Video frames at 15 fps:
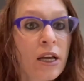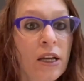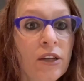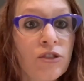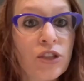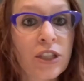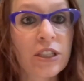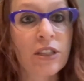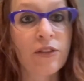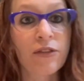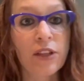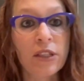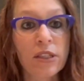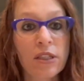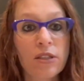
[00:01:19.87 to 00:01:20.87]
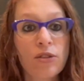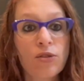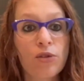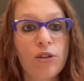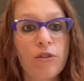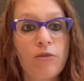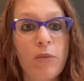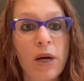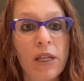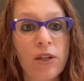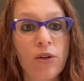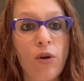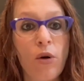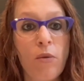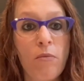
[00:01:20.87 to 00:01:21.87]
Just if this is sort of my
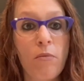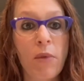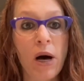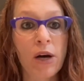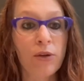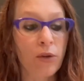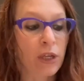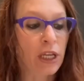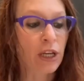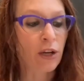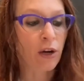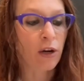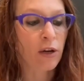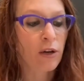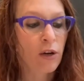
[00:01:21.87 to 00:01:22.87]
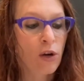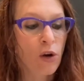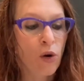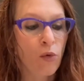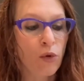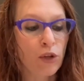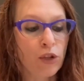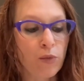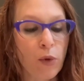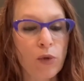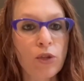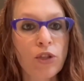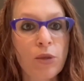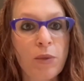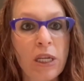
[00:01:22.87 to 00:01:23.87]
little model here, we're
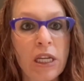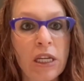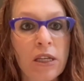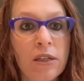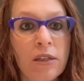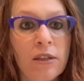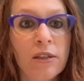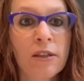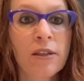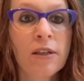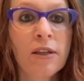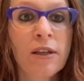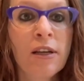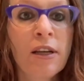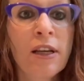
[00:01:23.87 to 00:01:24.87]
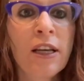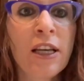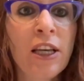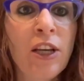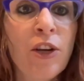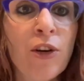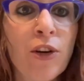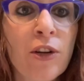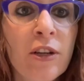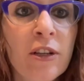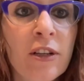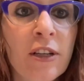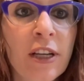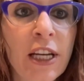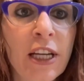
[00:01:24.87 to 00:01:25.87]
supposed to be here
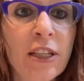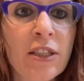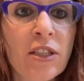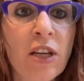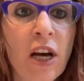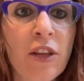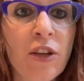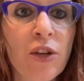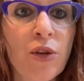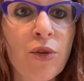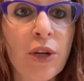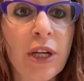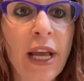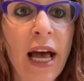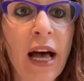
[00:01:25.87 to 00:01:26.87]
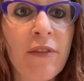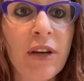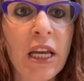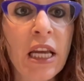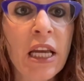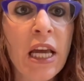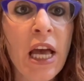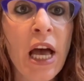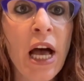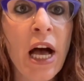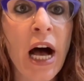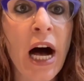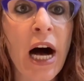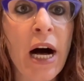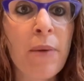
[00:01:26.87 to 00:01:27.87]
inside the uterine cavity.
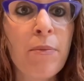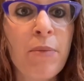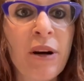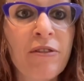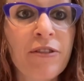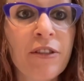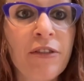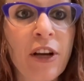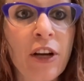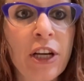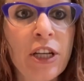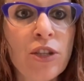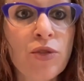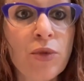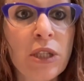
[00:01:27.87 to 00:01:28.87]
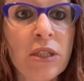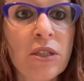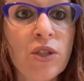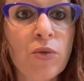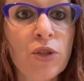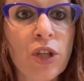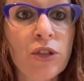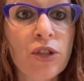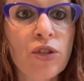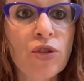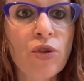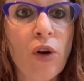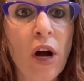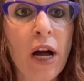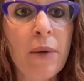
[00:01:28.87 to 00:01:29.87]
But for various reasons, which I'll
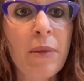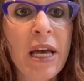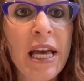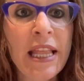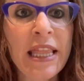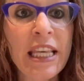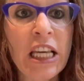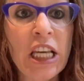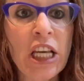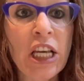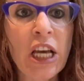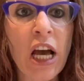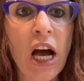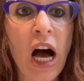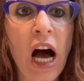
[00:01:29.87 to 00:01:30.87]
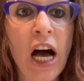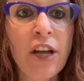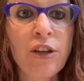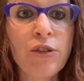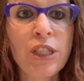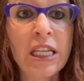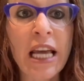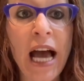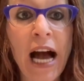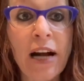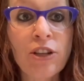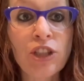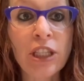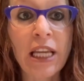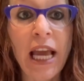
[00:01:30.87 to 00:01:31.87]
describe, the IUD
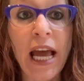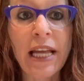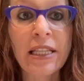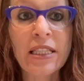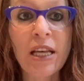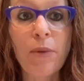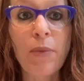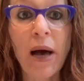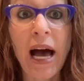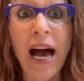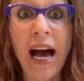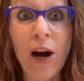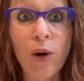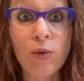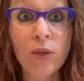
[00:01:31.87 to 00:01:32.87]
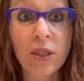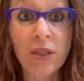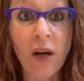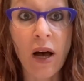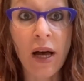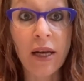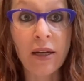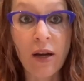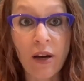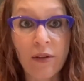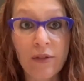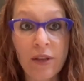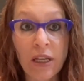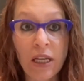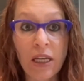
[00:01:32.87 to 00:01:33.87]
actually ends up outside
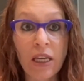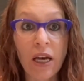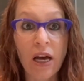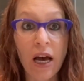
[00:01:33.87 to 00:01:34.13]
of the